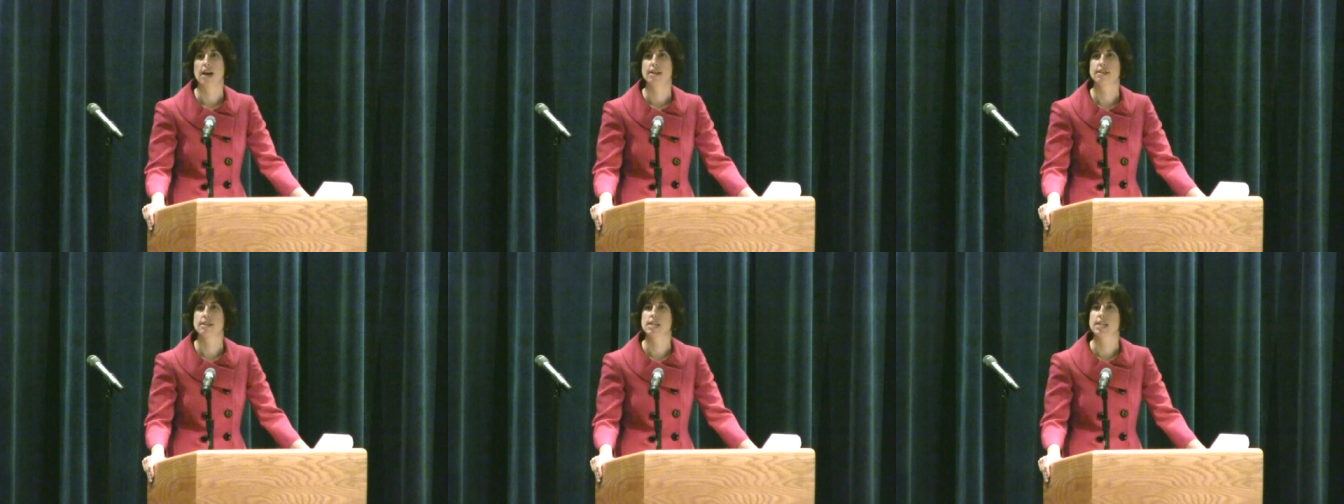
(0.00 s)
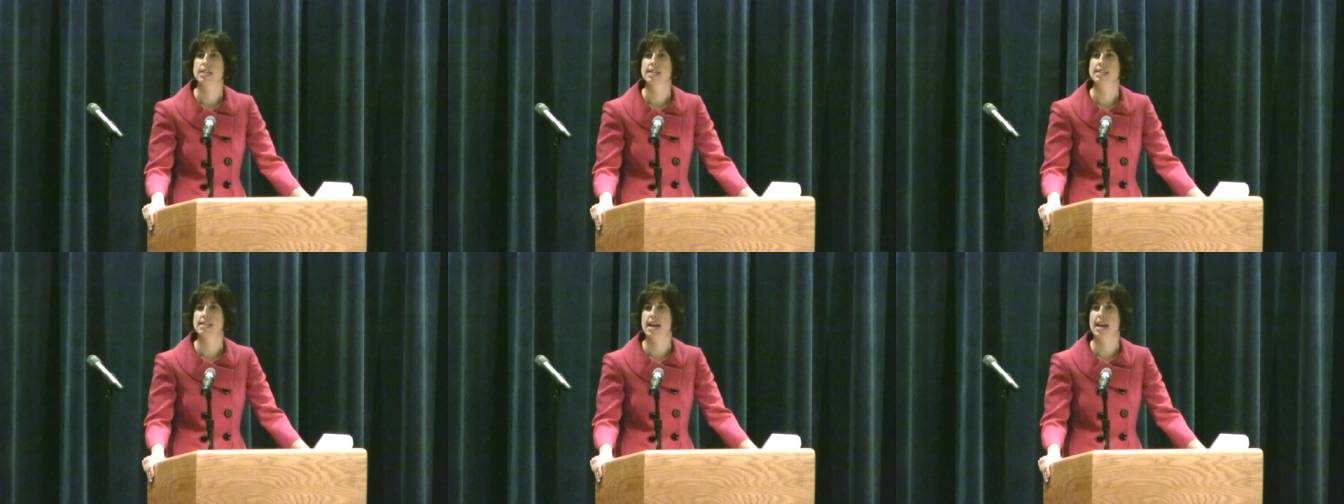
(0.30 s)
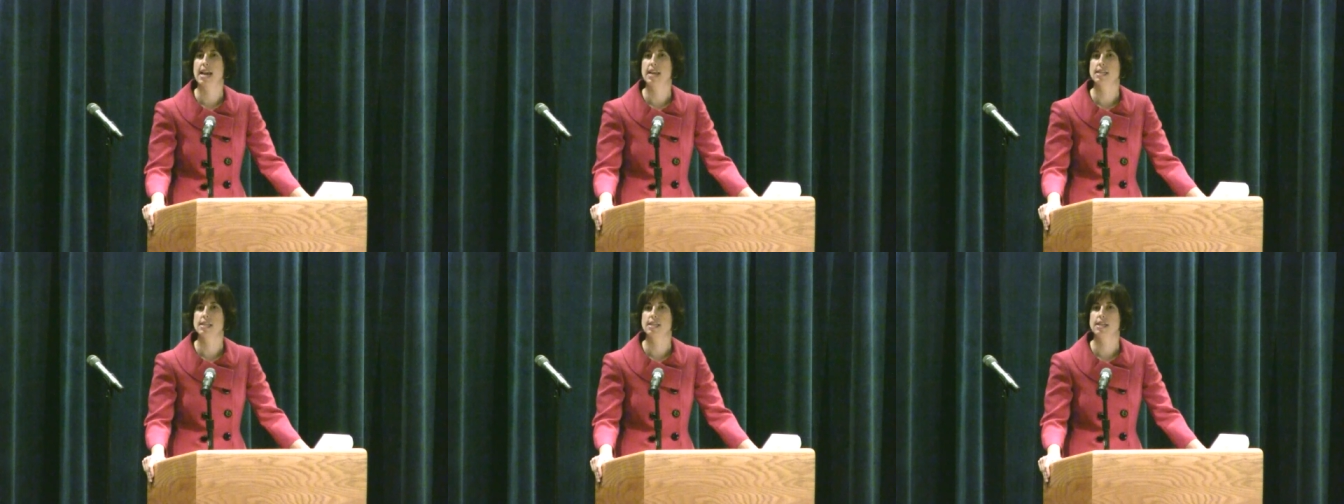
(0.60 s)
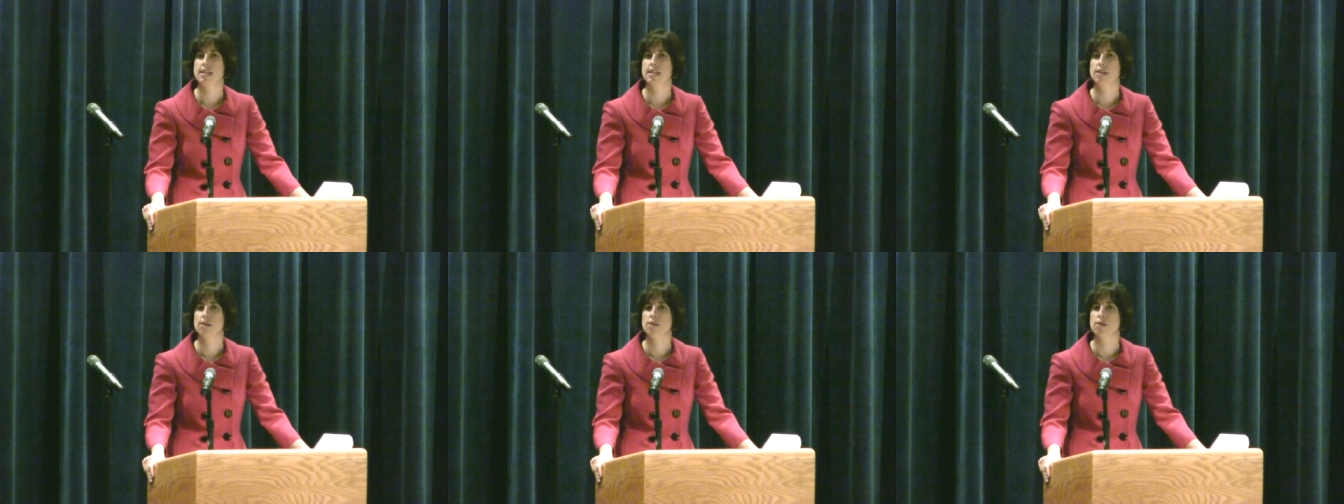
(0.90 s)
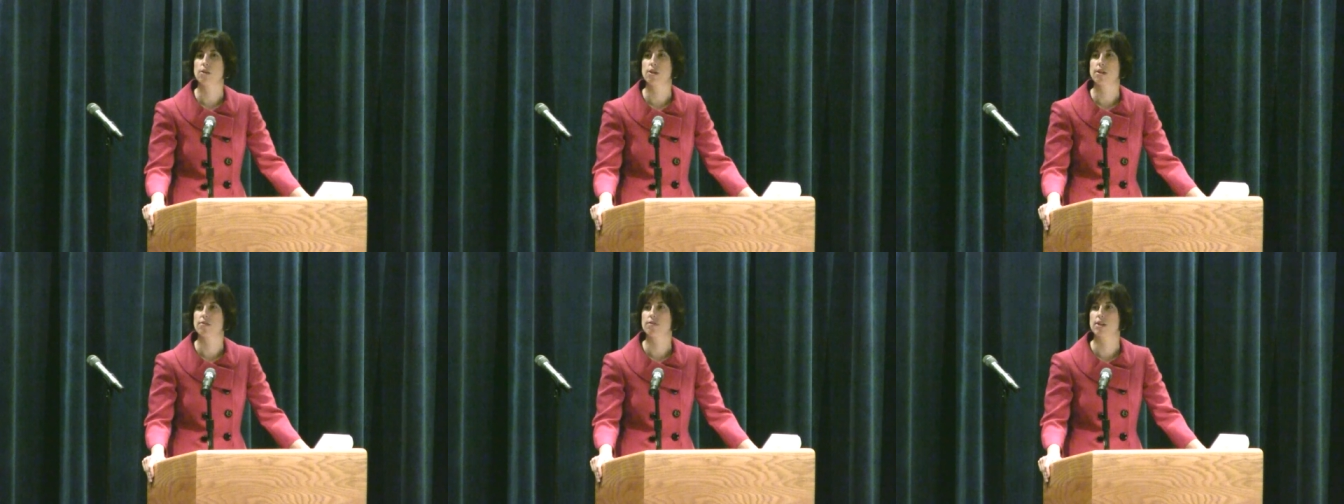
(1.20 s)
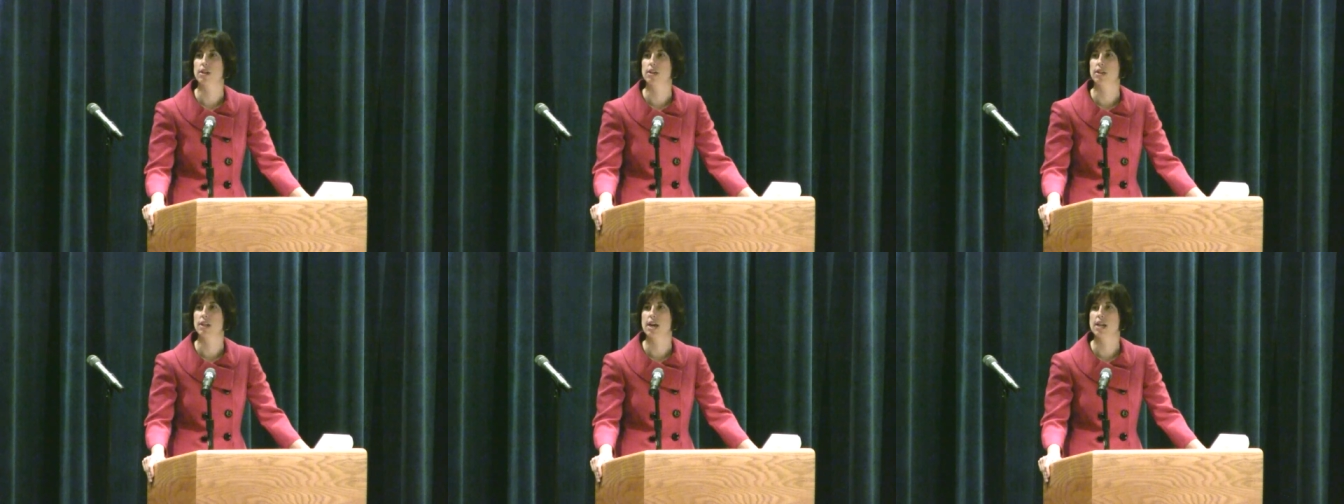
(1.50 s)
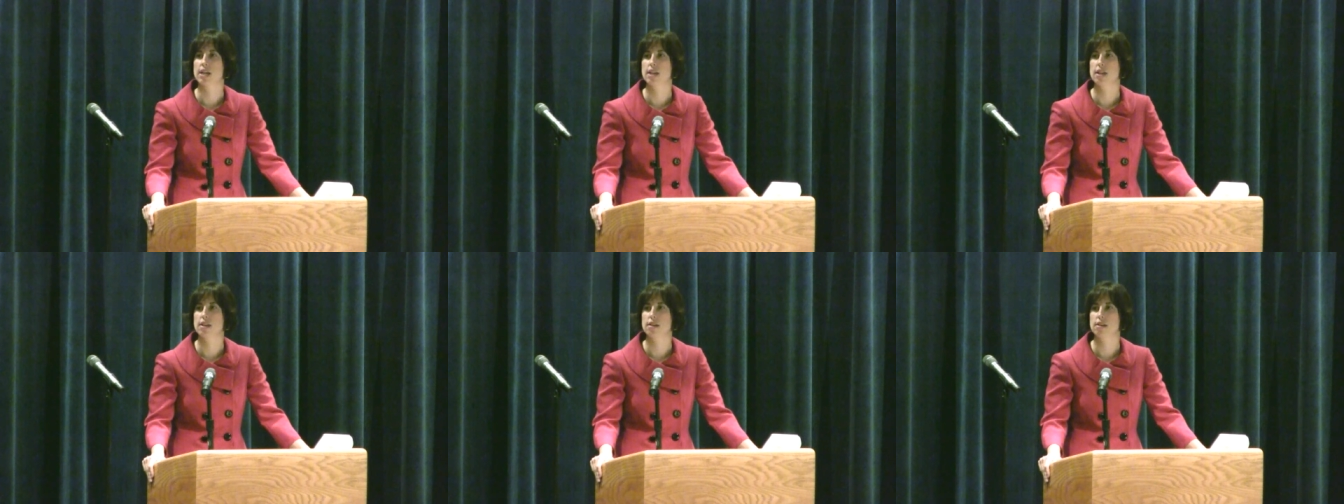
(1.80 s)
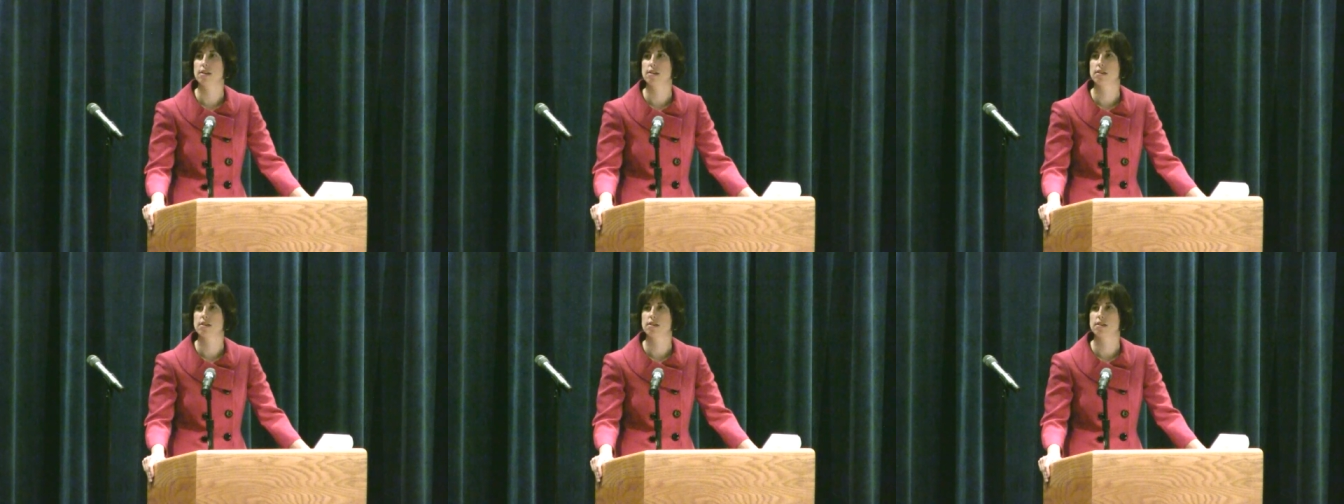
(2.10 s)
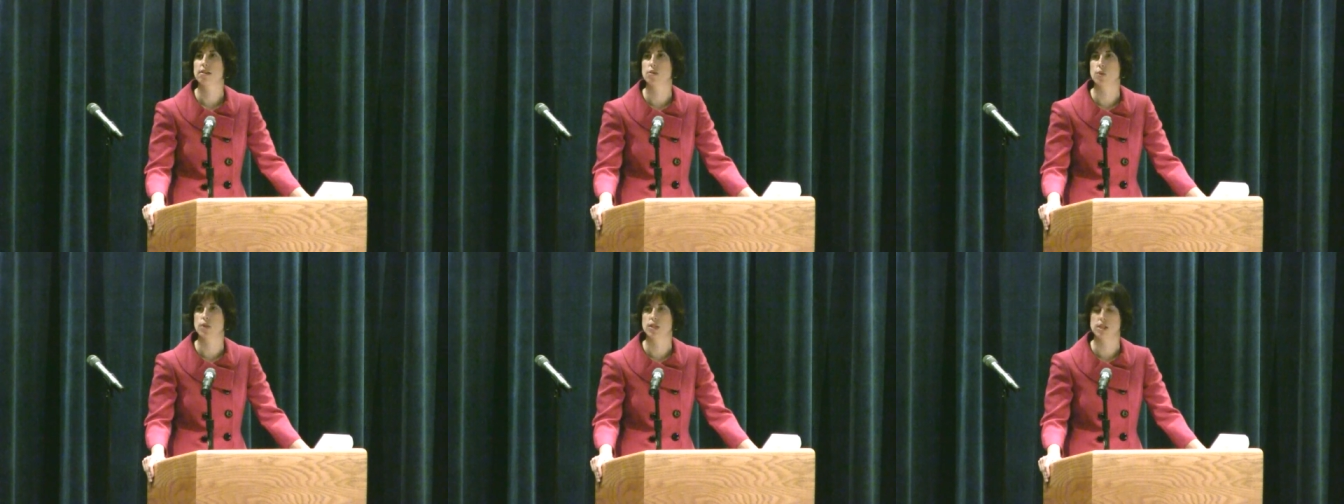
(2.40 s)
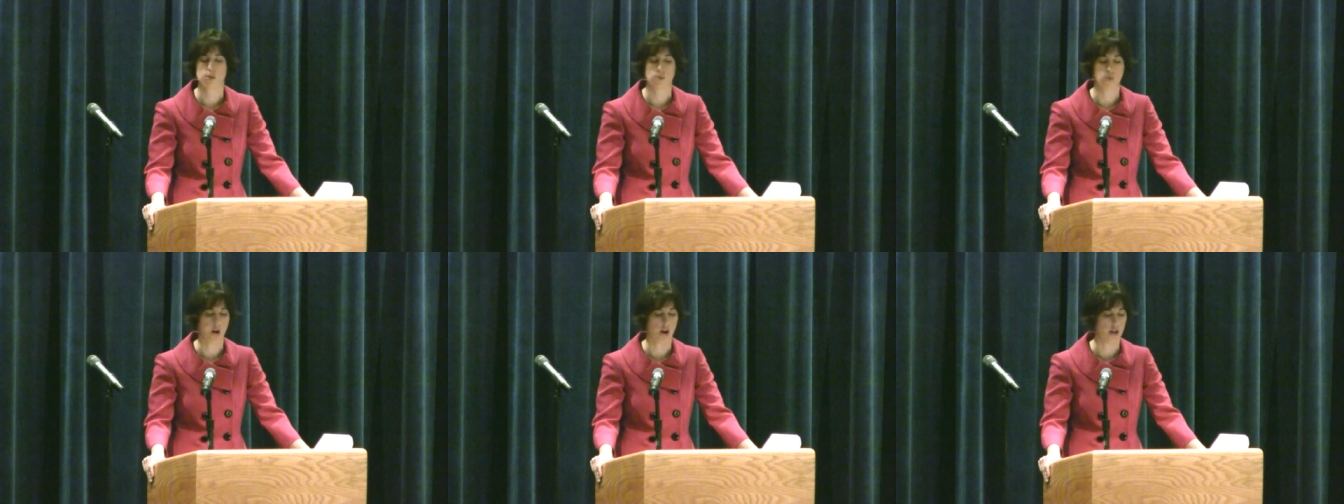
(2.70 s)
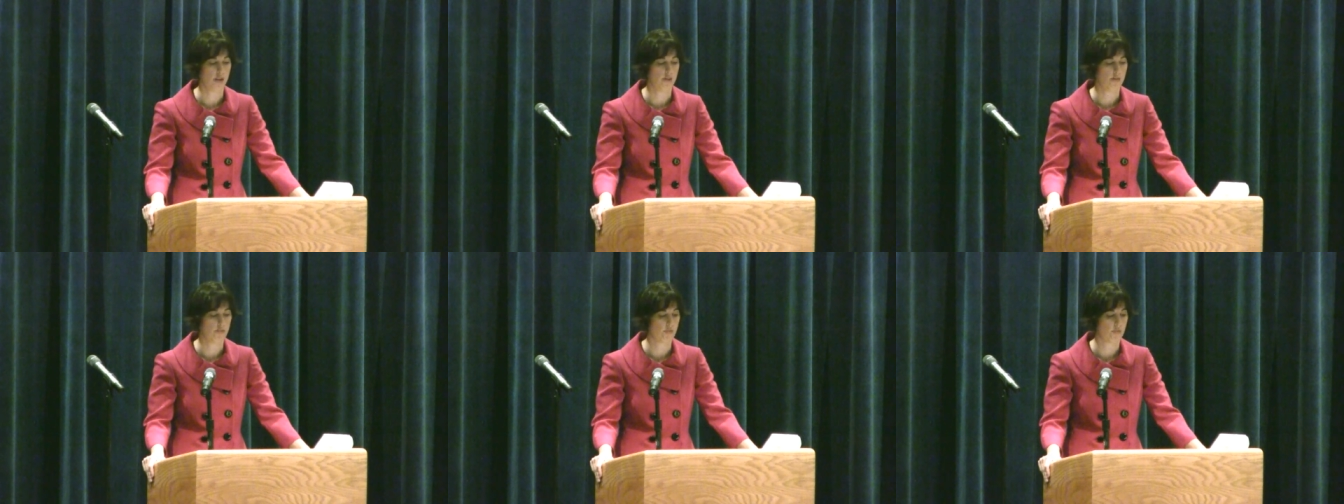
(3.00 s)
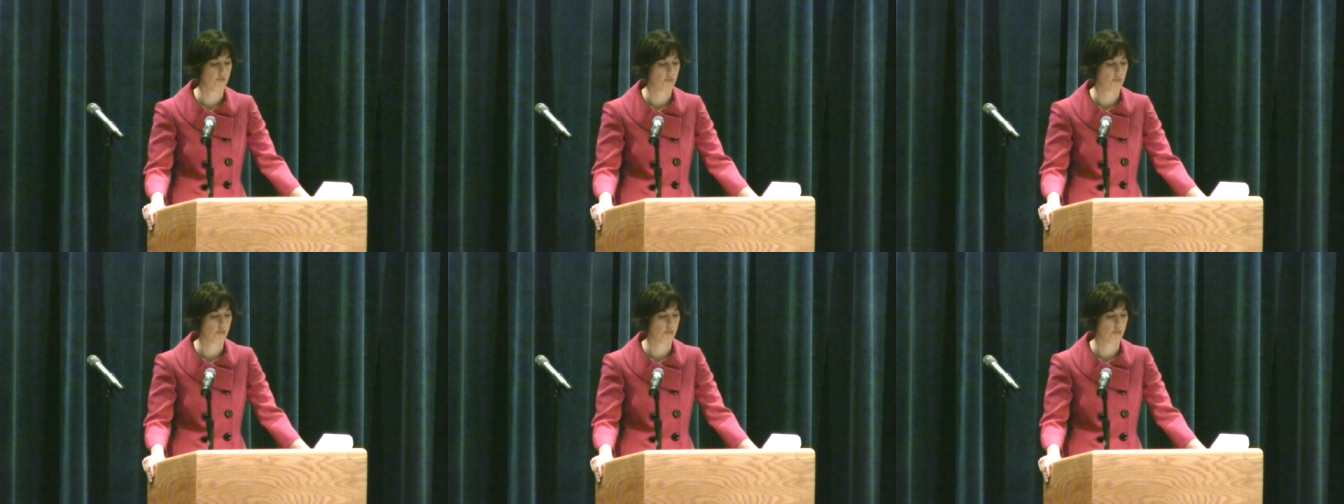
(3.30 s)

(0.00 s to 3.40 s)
as young as 18, or if they're lucky, 21.